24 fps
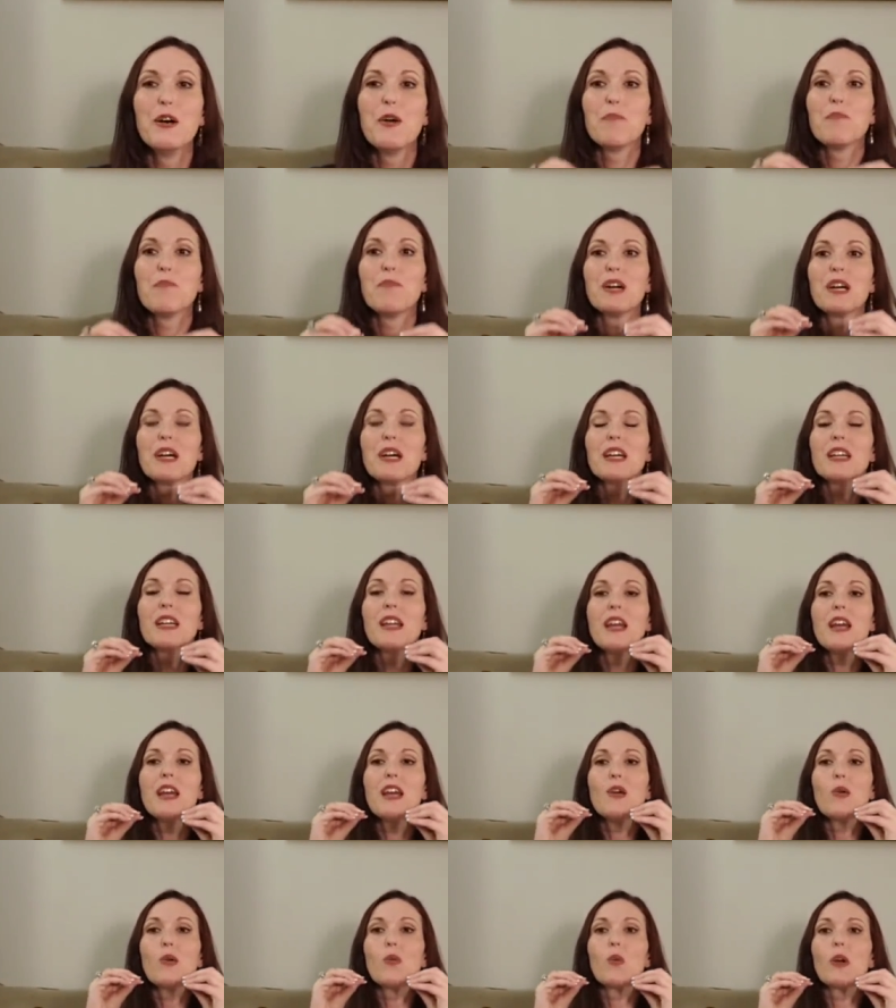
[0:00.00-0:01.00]
but
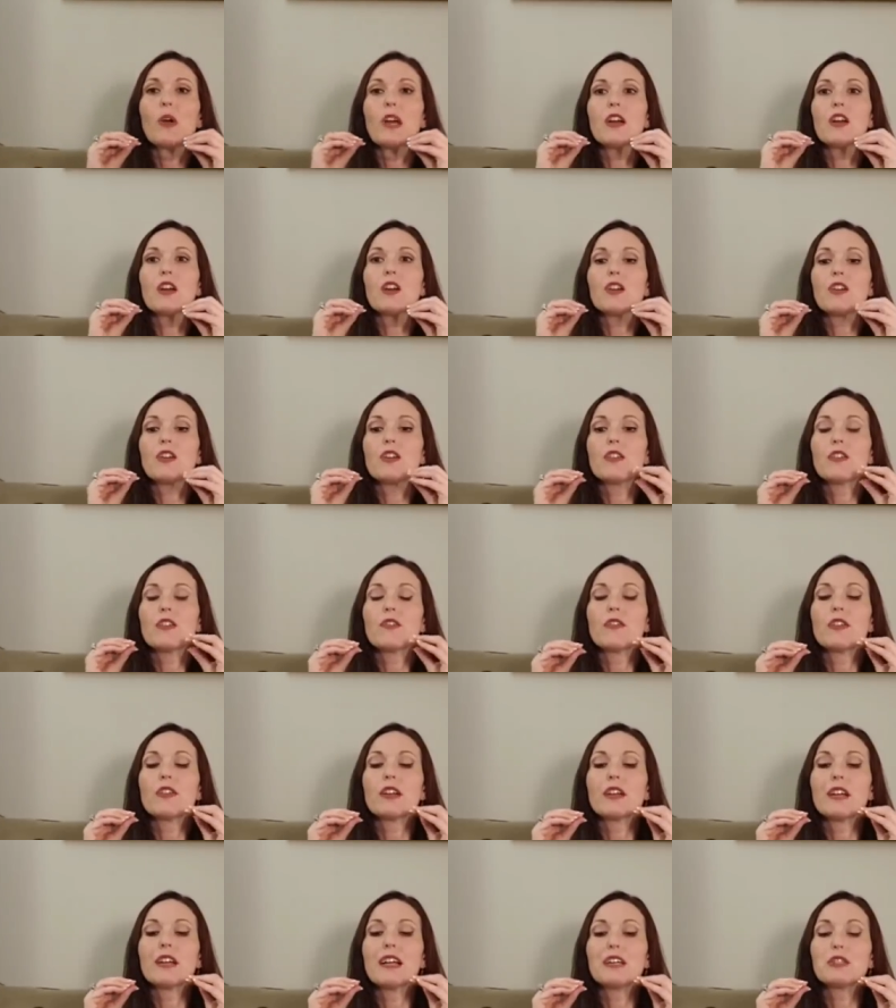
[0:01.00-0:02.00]
where
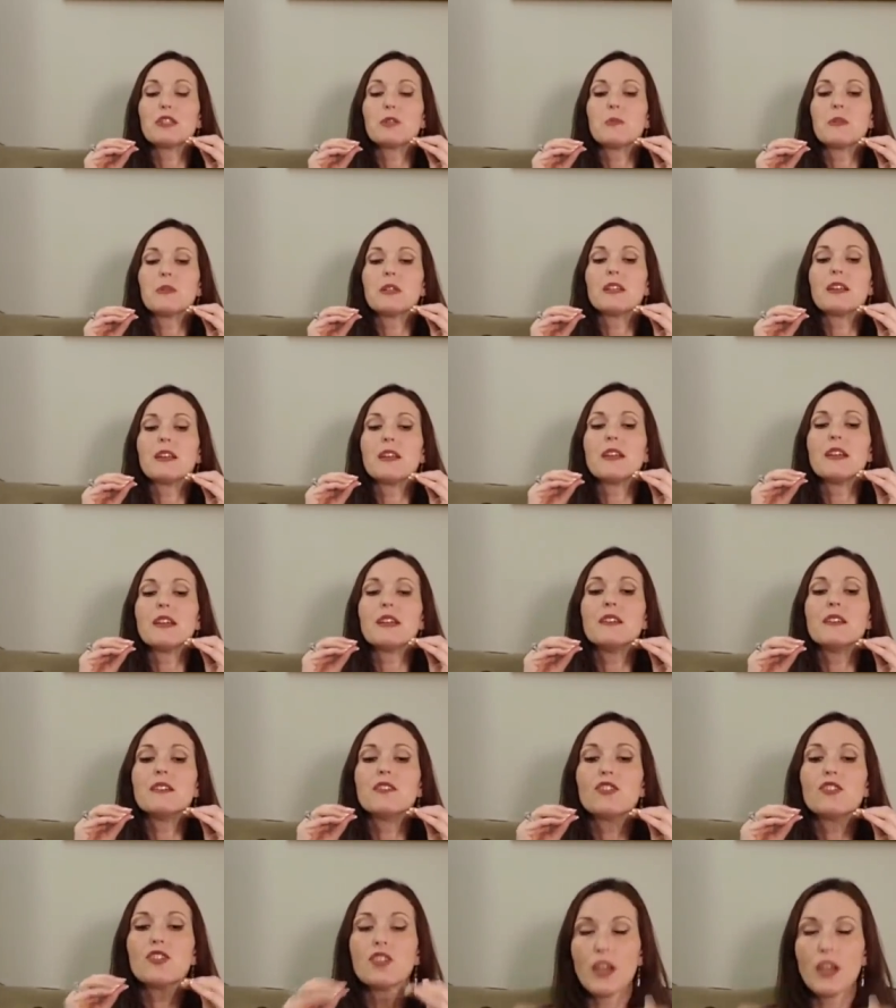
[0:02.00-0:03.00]
there has been
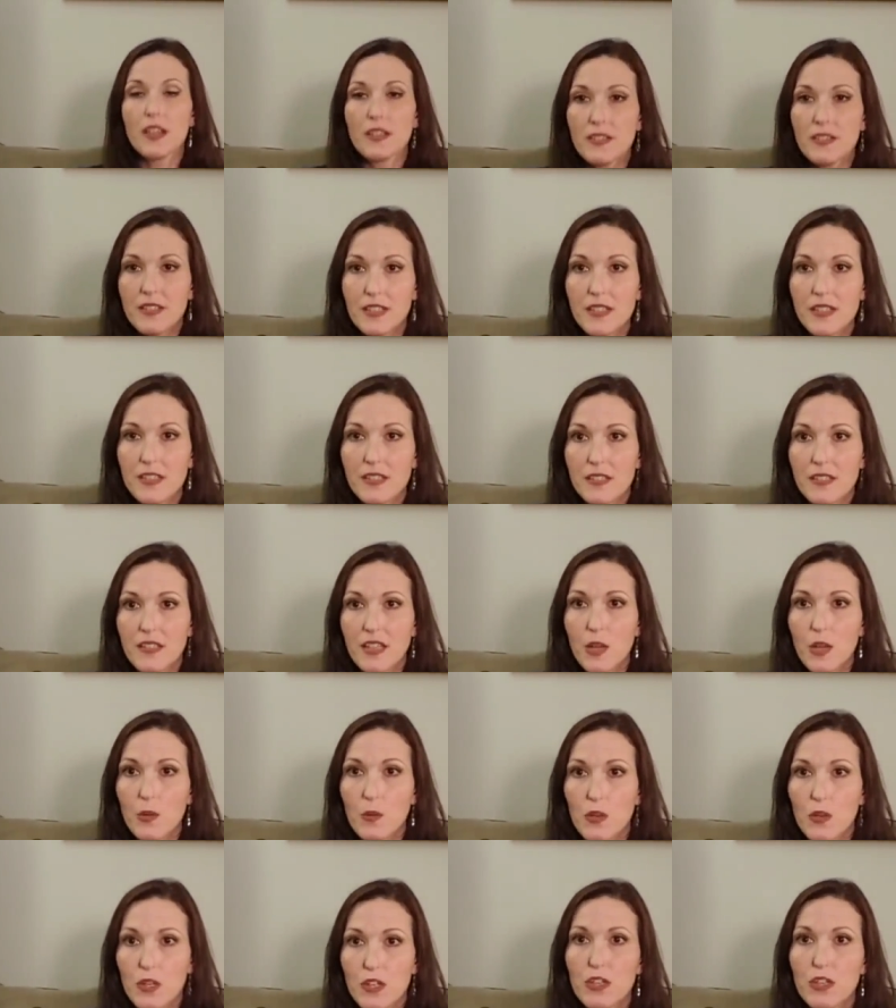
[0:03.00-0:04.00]
injustice
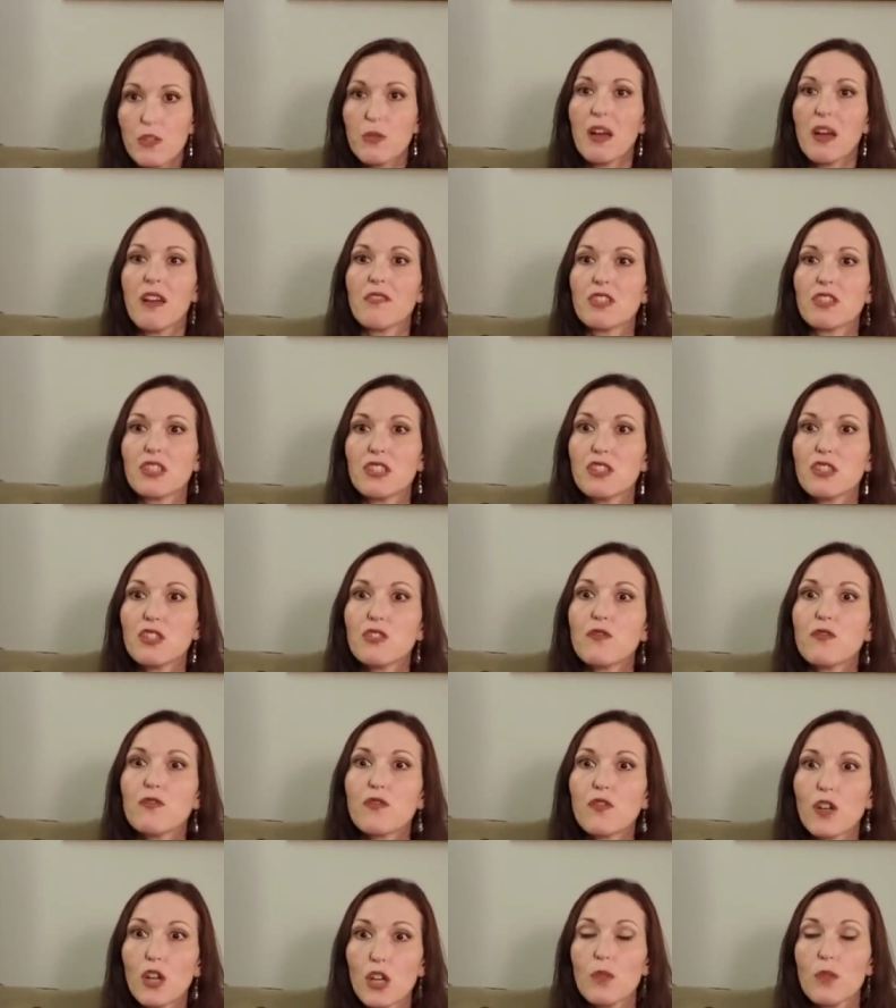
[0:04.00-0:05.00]
and where you have stood
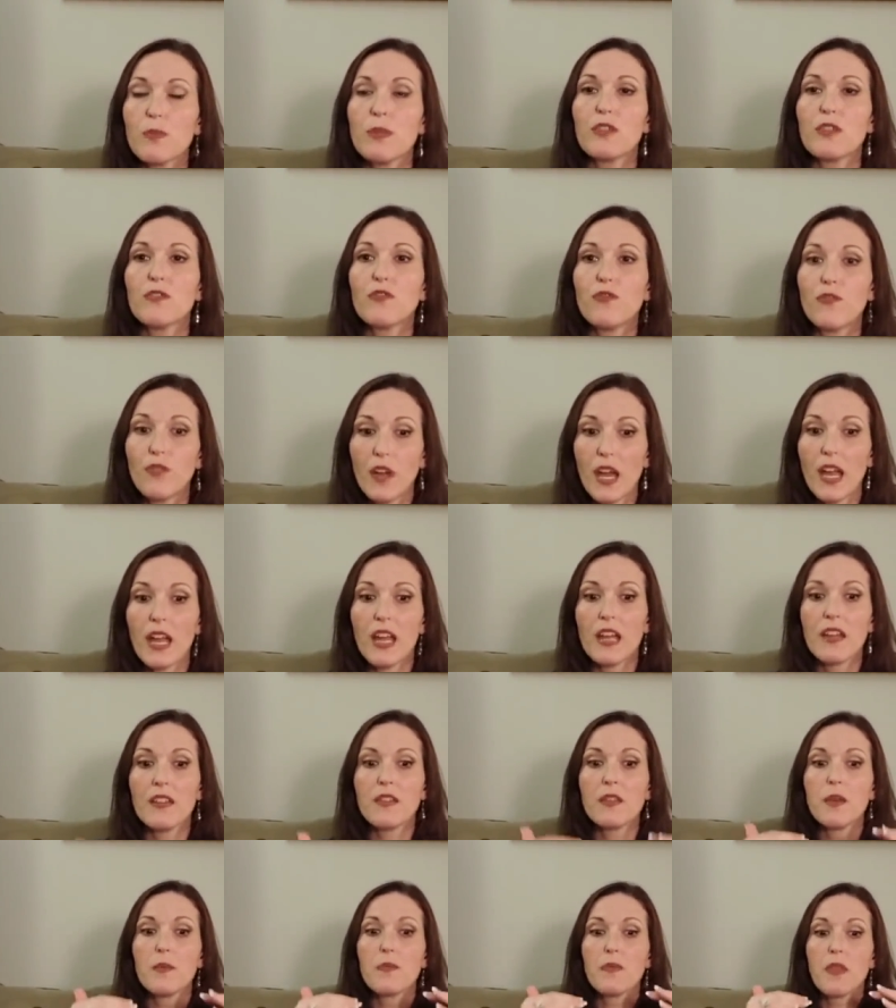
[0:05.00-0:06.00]
firm in faith